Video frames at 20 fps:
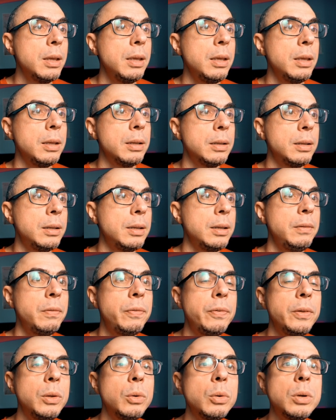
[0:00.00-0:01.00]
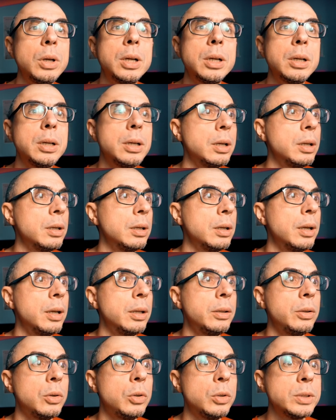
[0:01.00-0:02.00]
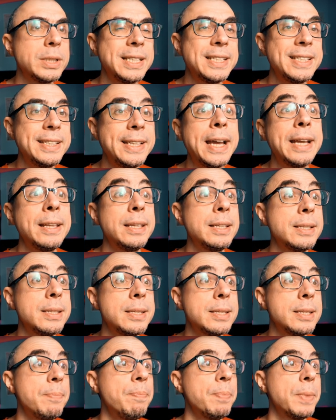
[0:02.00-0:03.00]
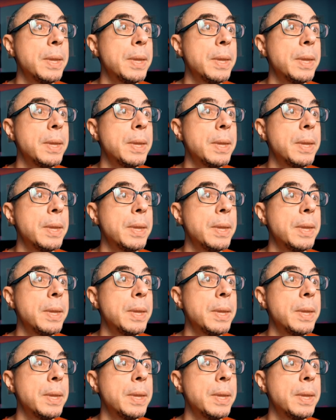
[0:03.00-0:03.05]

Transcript: And if you look at all the studies,